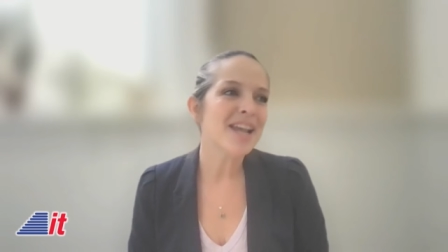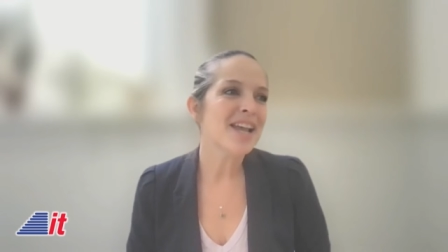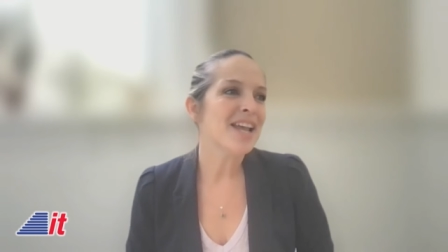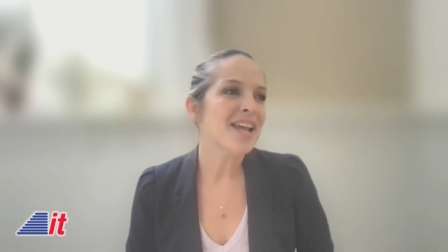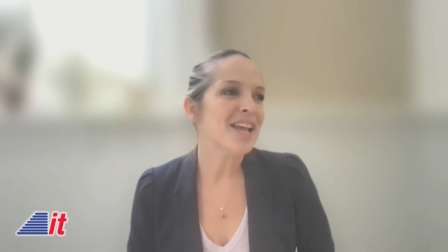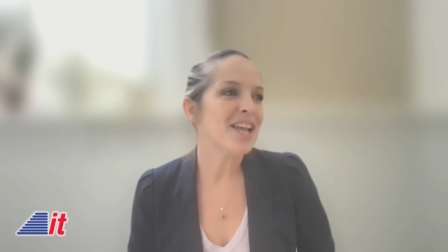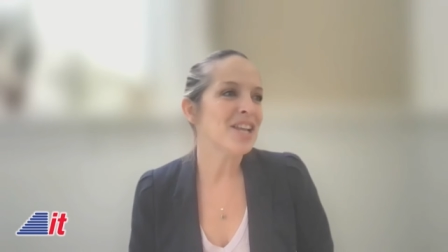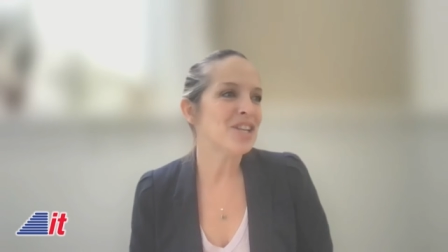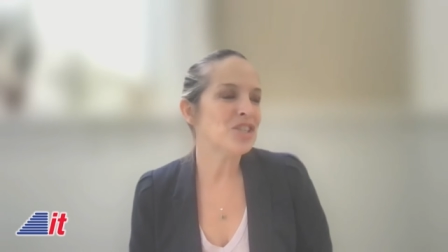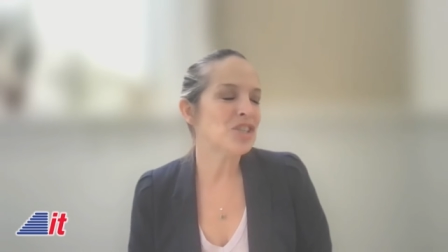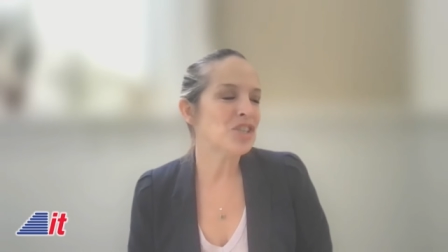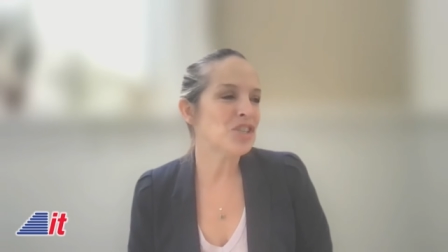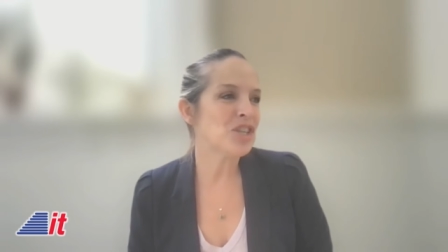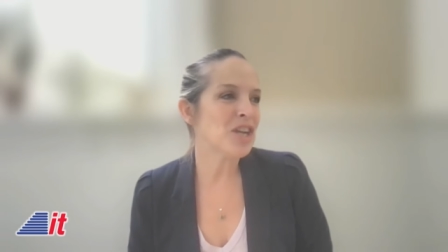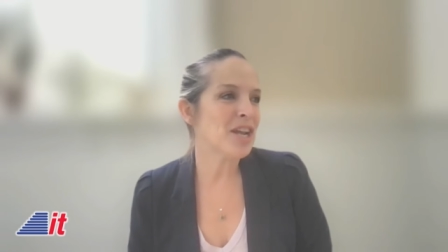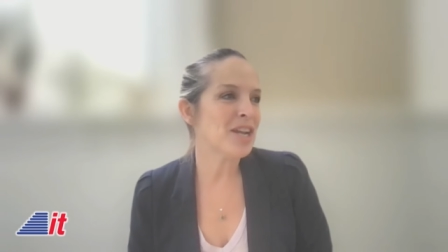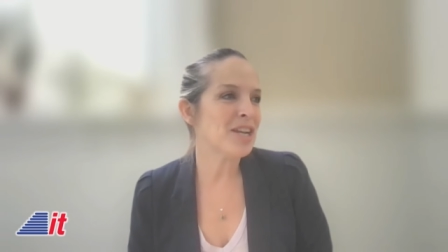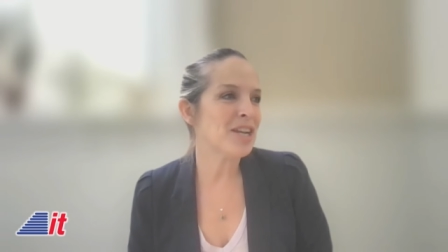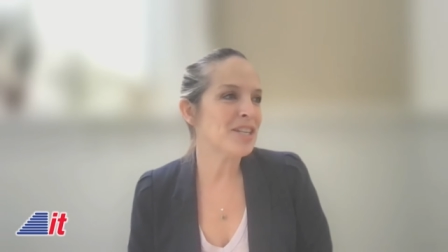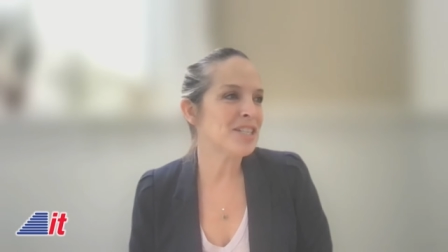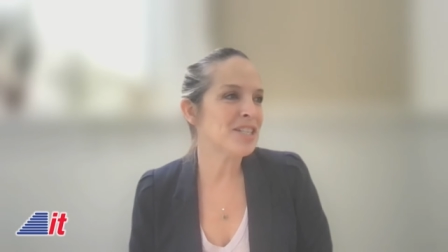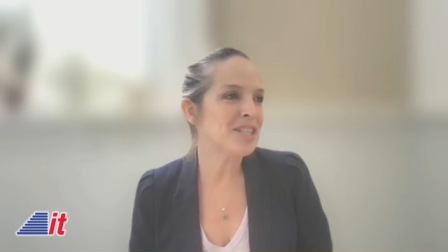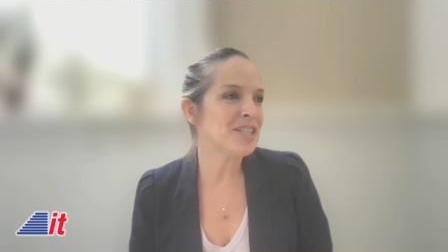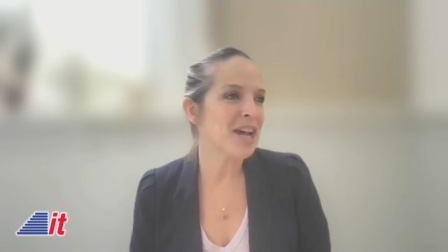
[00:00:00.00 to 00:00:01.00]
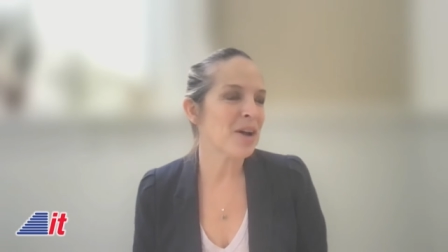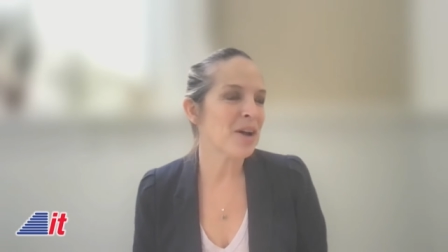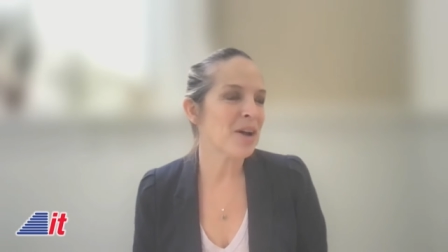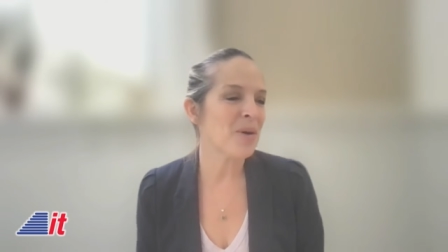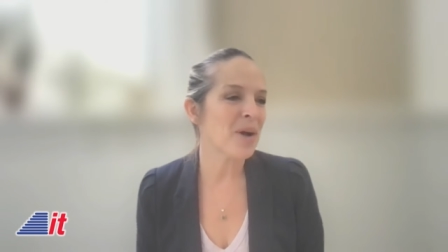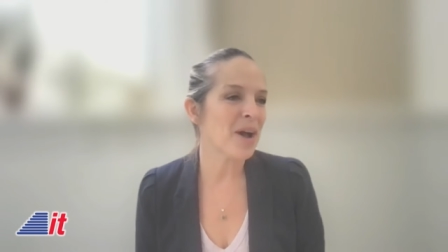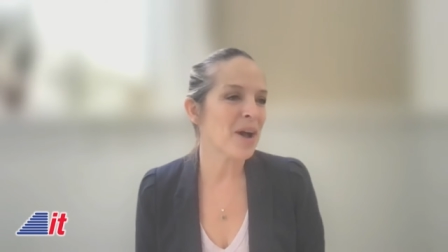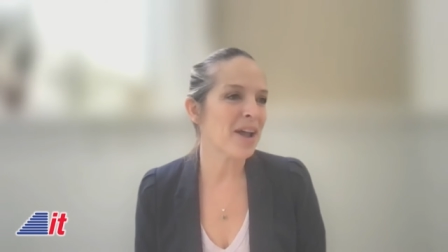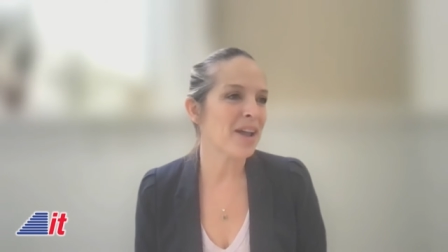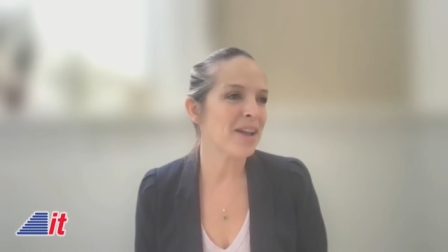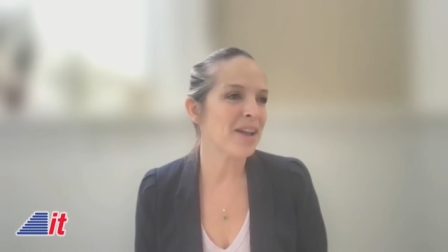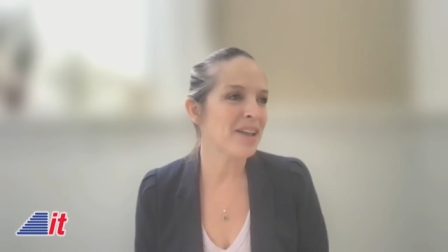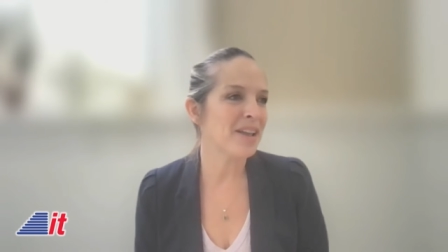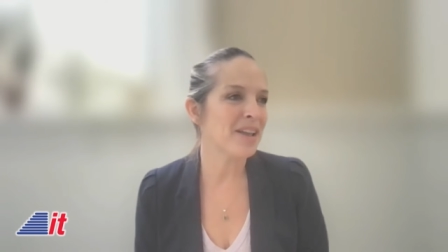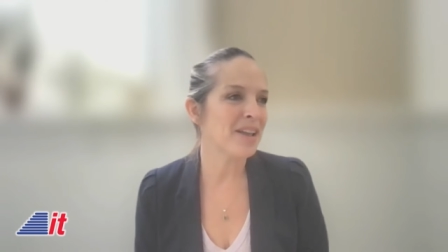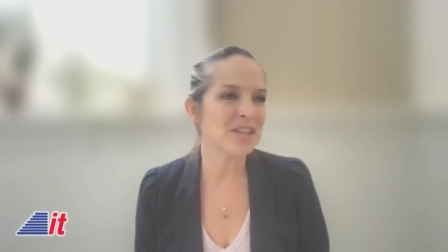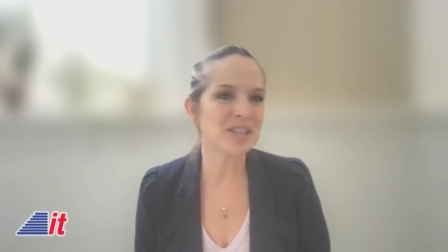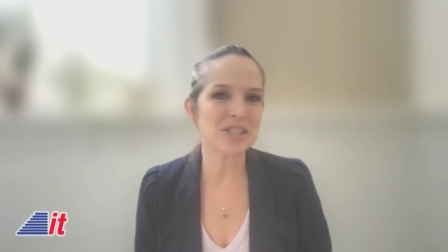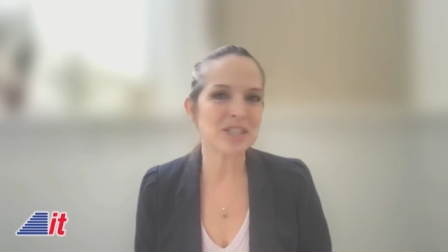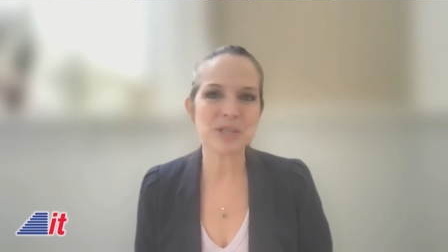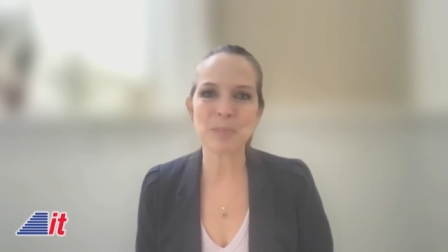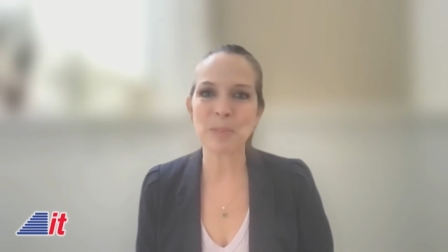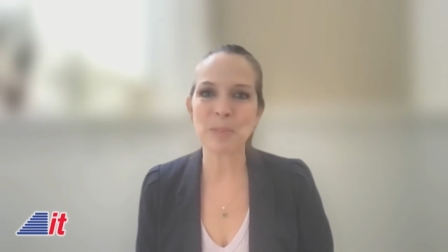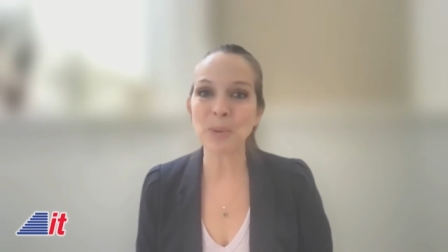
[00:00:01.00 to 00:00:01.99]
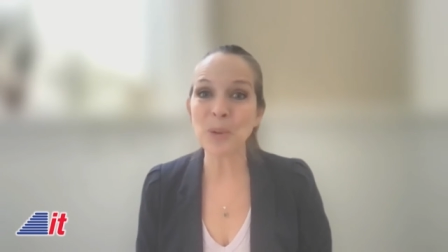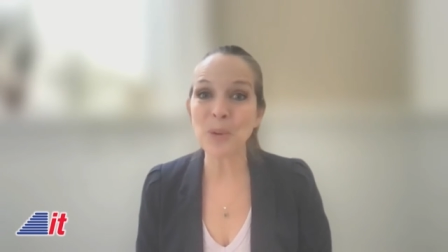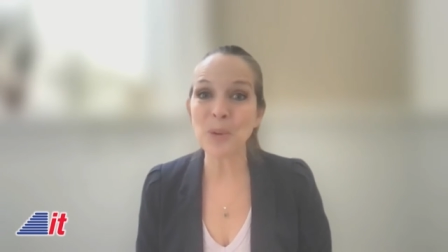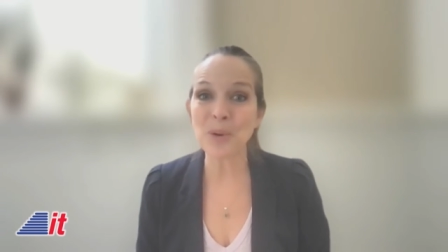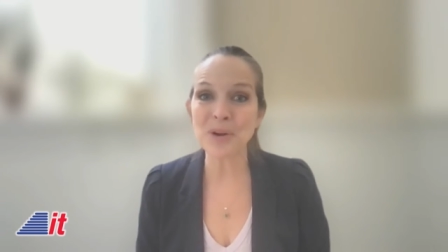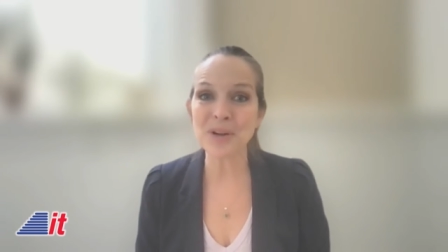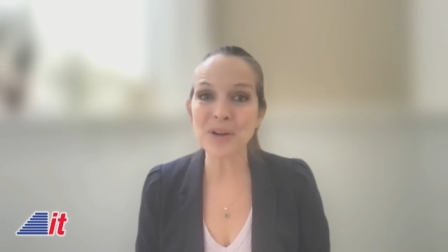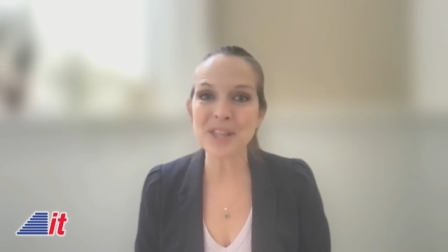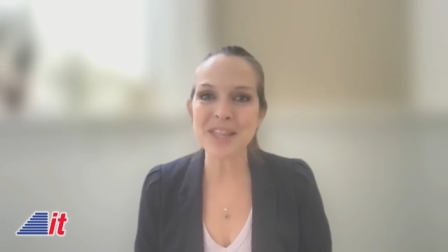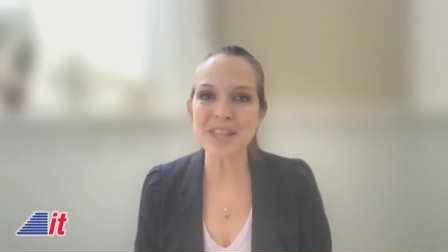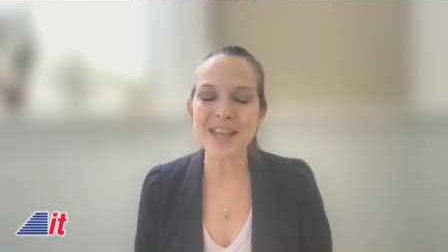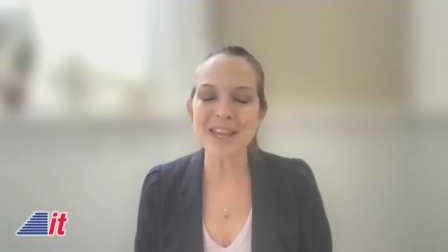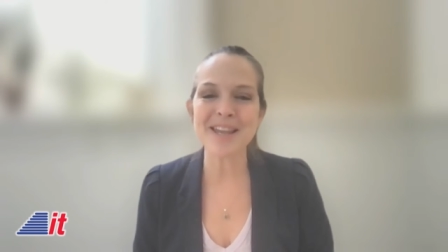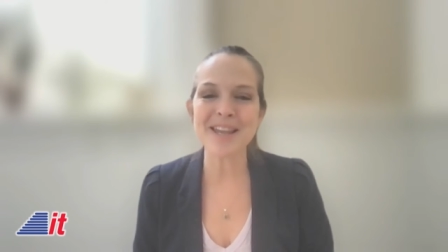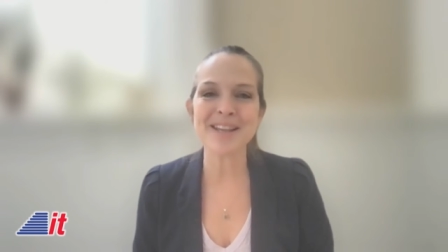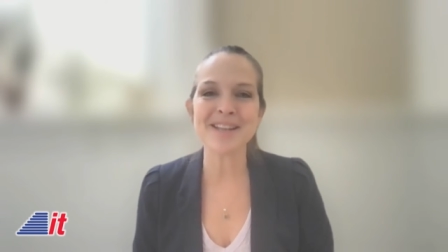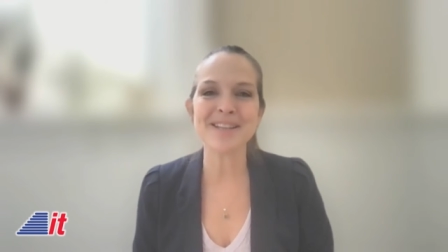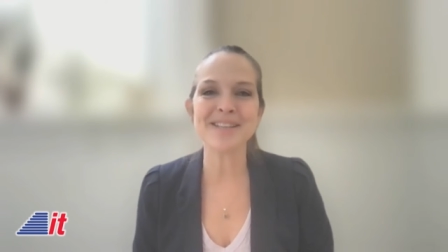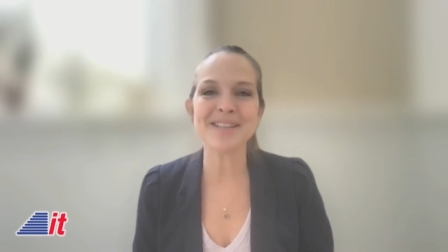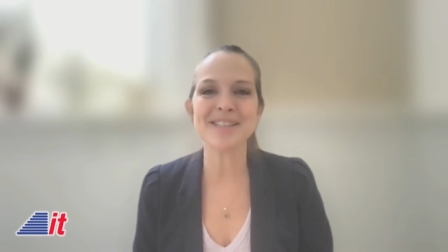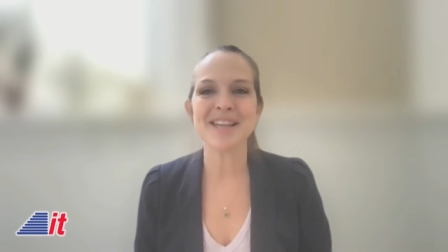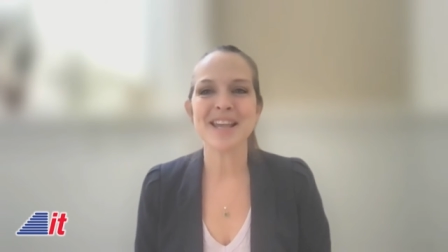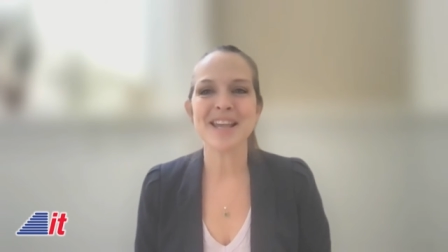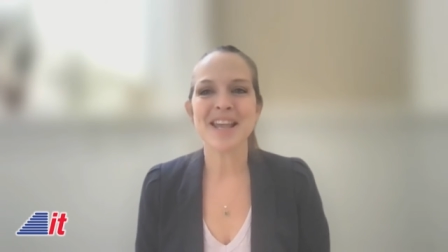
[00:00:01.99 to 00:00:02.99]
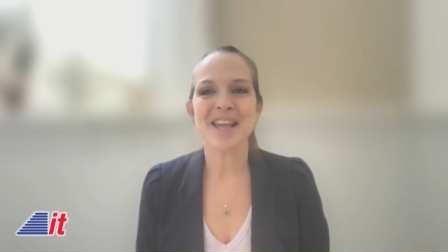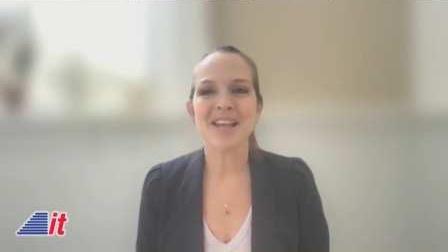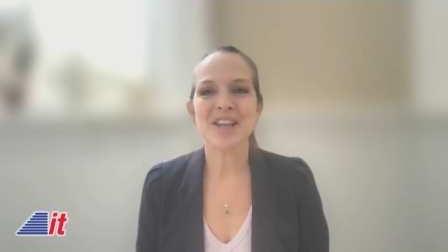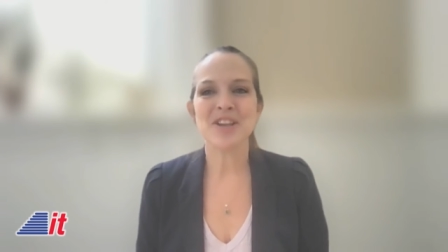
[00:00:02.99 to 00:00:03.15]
it's changed how I explore things.